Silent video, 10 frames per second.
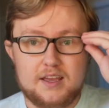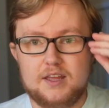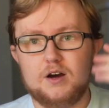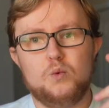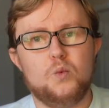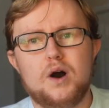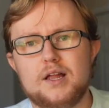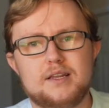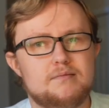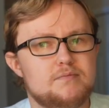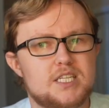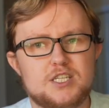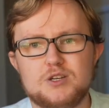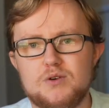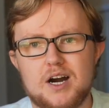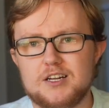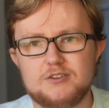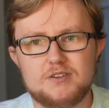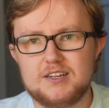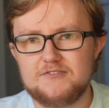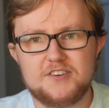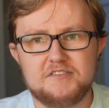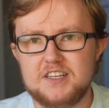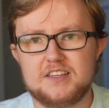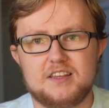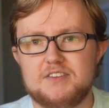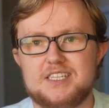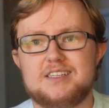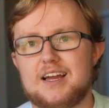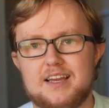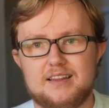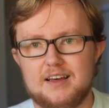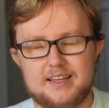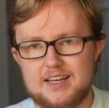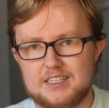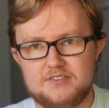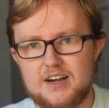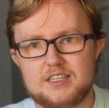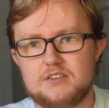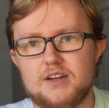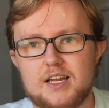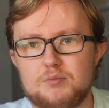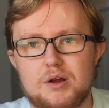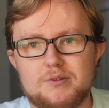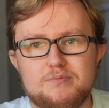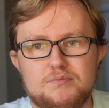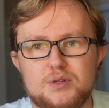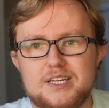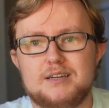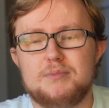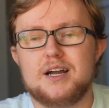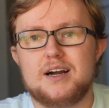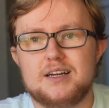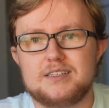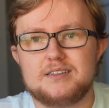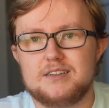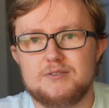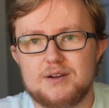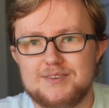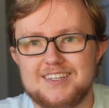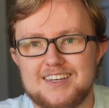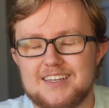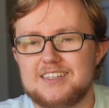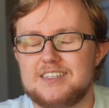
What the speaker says: 1/250th of a second. Like, that's faster than I could probably blink my eyes. You know what I mean? Like, it's